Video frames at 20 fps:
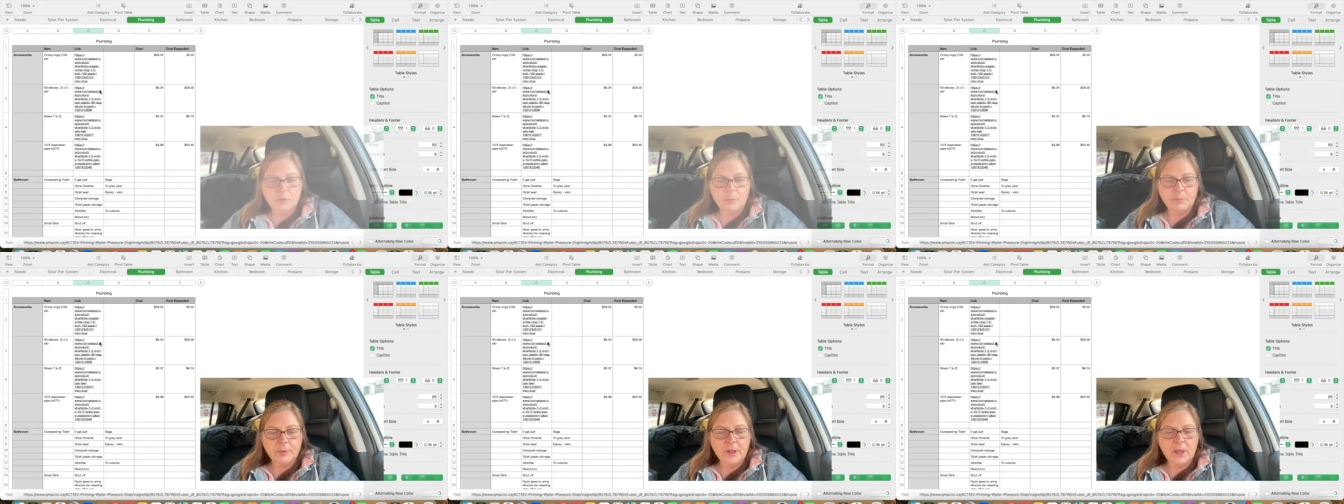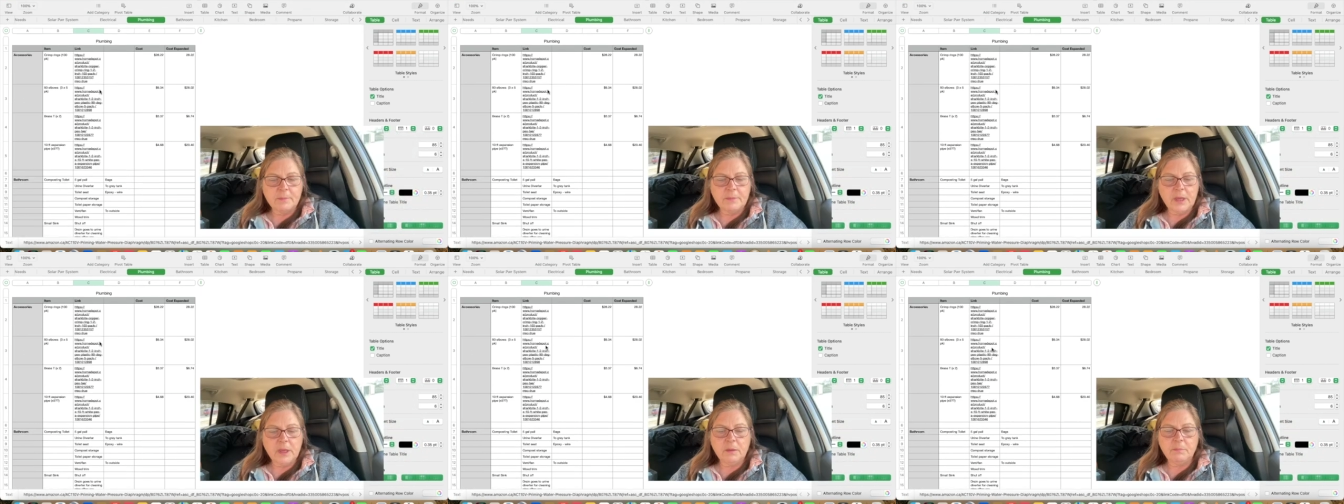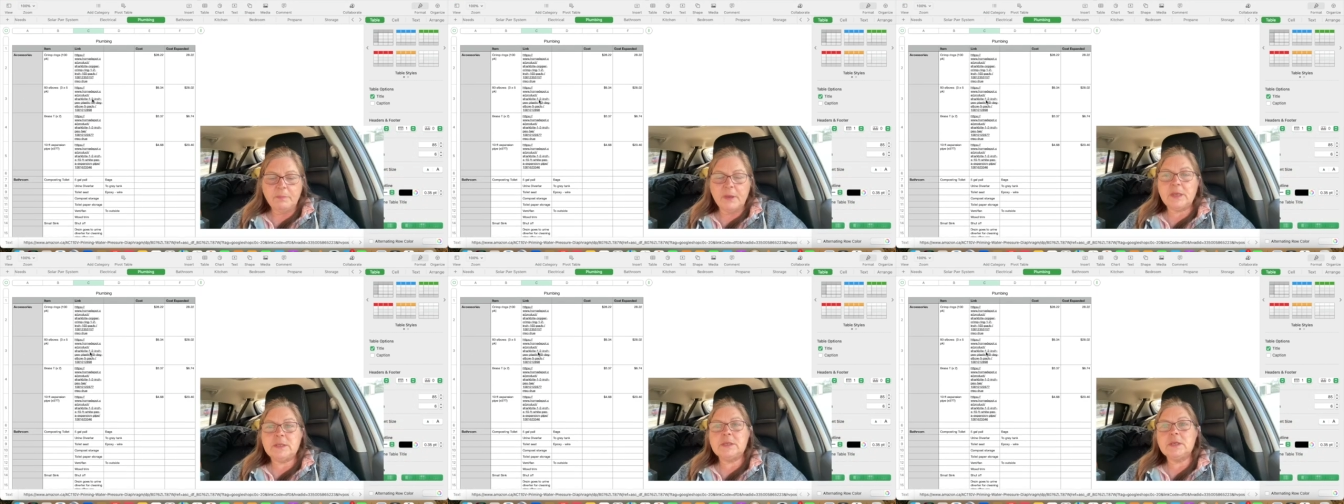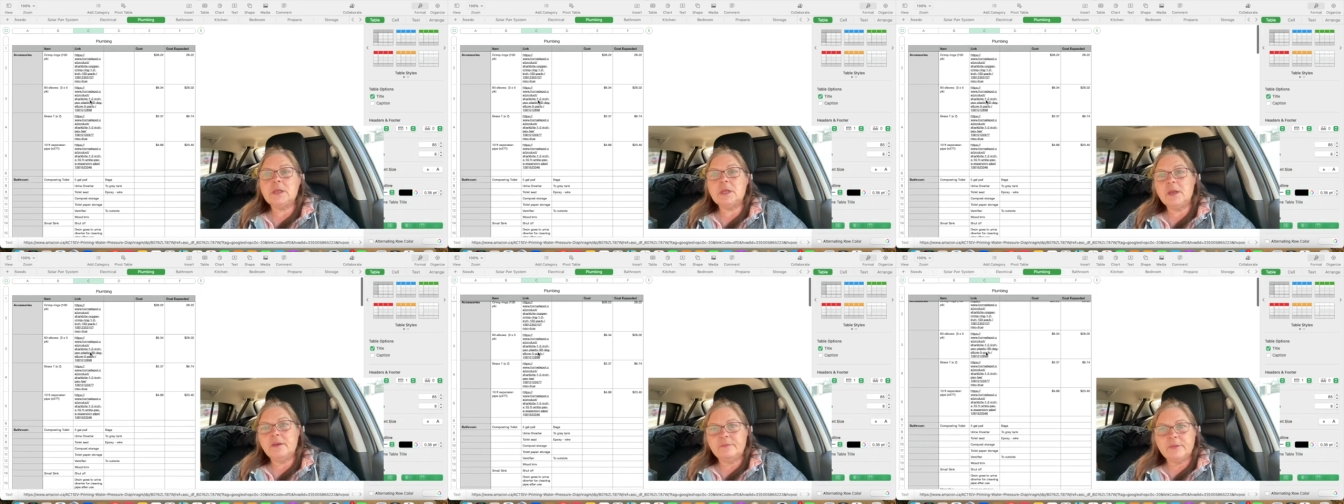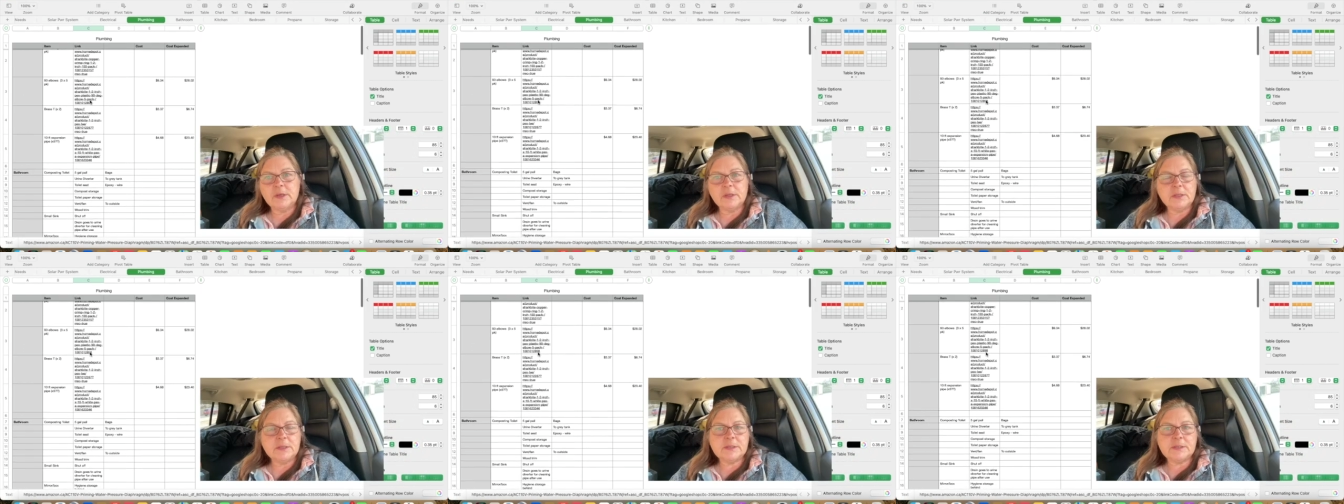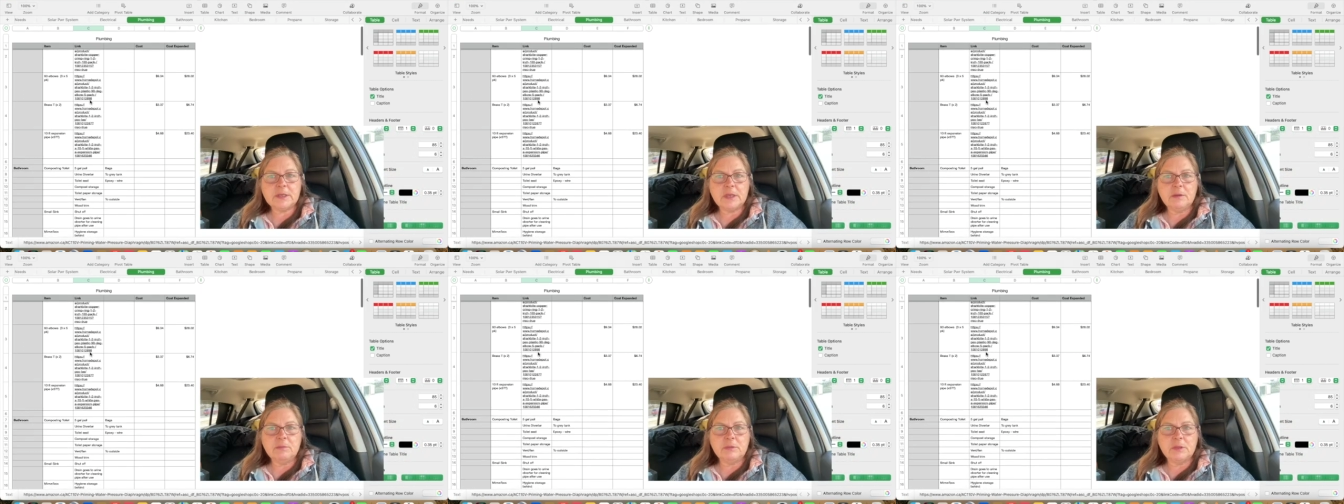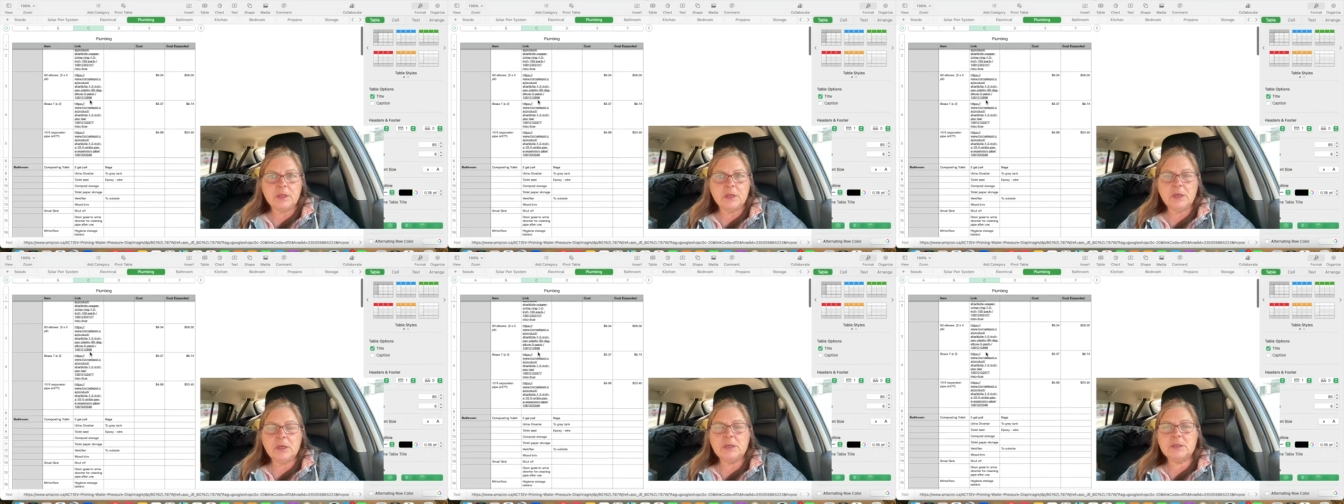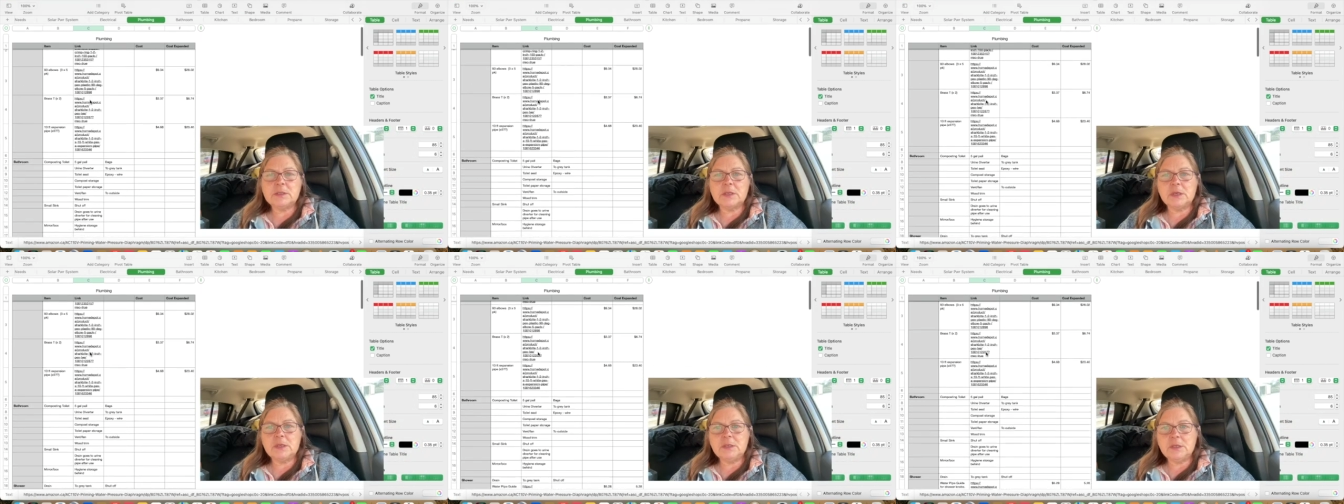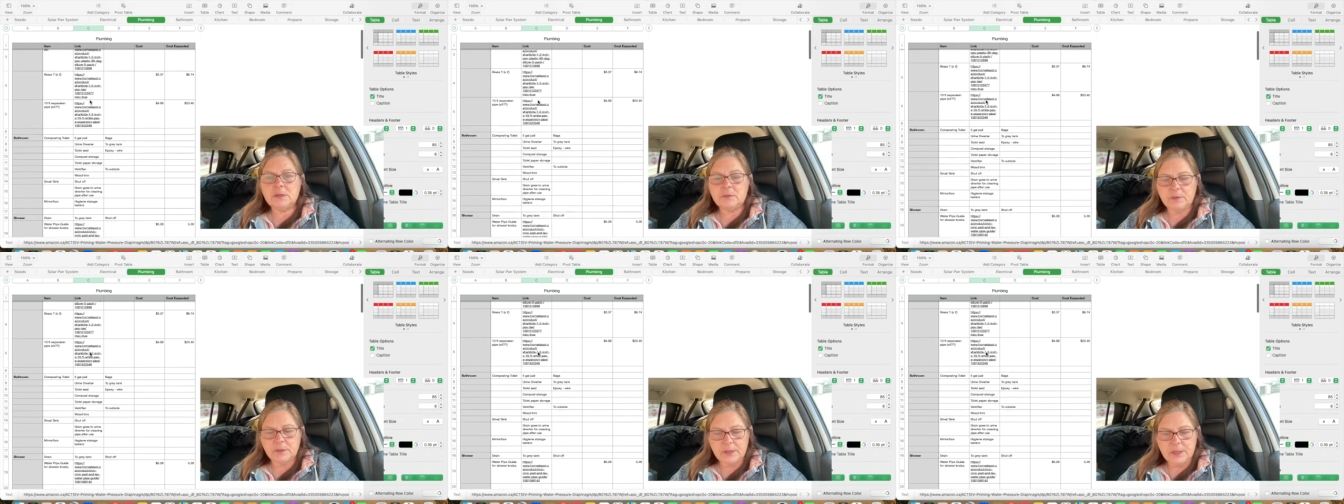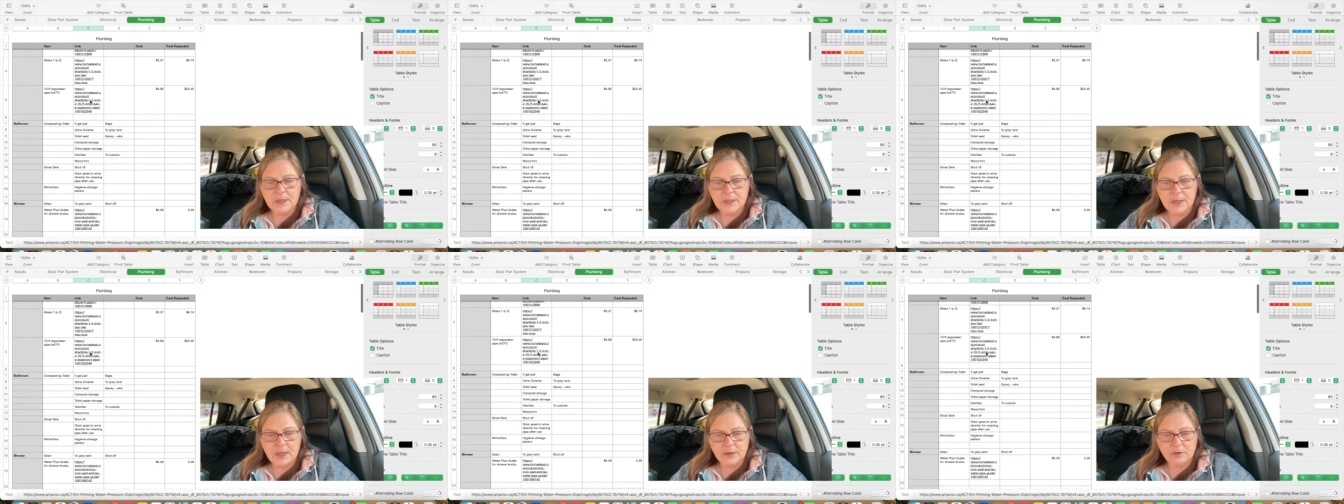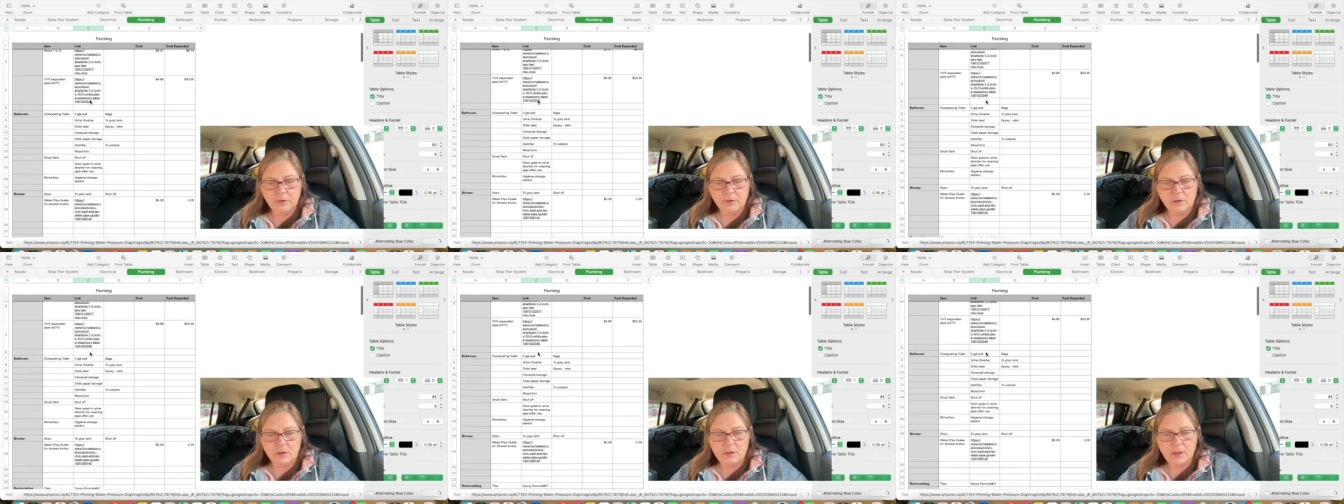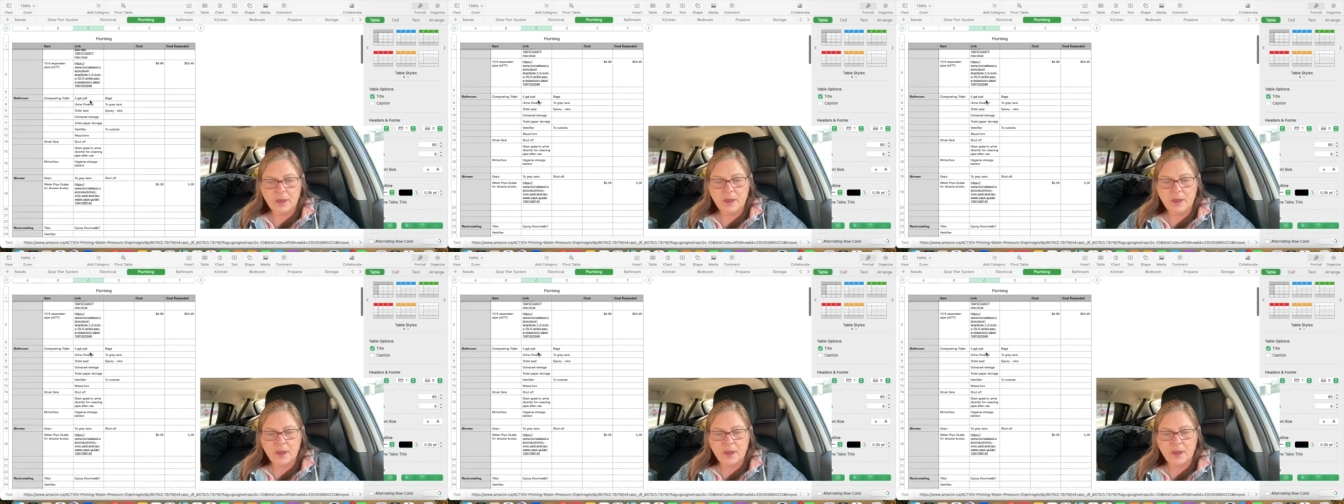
plumbing, basically I've done the same thing as I did with the electrical.